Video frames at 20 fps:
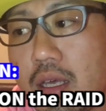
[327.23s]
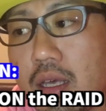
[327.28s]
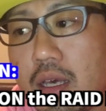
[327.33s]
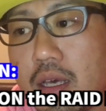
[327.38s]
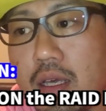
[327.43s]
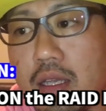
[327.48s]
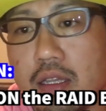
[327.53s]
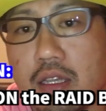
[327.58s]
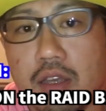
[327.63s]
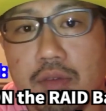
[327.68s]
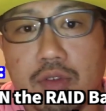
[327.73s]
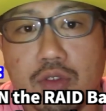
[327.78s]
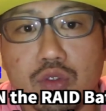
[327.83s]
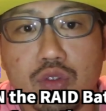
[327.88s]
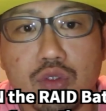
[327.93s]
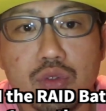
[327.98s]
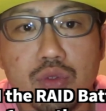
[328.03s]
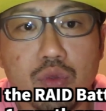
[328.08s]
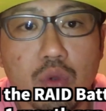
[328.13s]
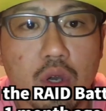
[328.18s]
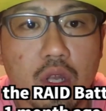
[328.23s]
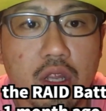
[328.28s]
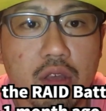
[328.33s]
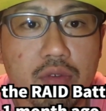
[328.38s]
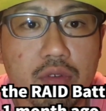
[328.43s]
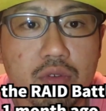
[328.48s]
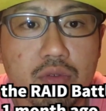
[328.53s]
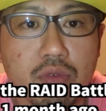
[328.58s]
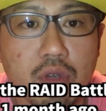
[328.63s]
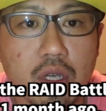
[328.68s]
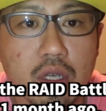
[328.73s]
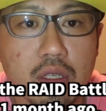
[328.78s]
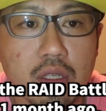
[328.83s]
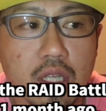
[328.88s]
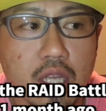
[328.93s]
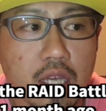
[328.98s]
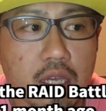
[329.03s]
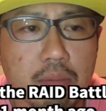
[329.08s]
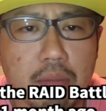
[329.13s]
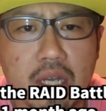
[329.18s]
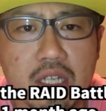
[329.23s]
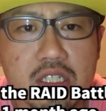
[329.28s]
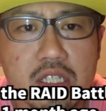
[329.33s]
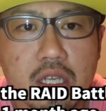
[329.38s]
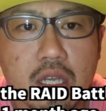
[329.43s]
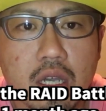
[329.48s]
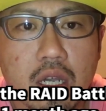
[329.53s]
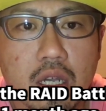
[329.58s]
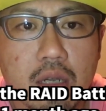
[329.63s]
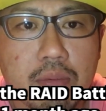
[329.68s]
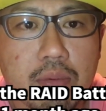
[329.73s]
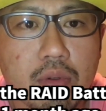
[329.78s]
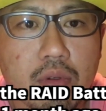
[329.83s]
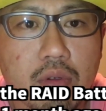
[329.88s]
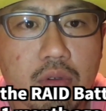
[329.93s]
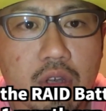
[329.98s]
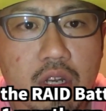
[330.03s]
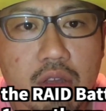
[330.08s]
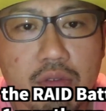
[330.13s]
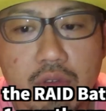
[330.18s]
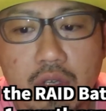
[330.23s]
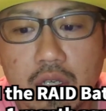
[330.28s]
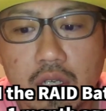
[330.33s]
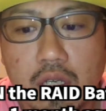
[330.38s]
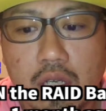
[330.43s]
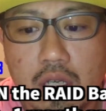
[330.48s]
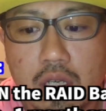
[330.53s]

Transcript: level 2 or level 1 like Magikarp or whatever.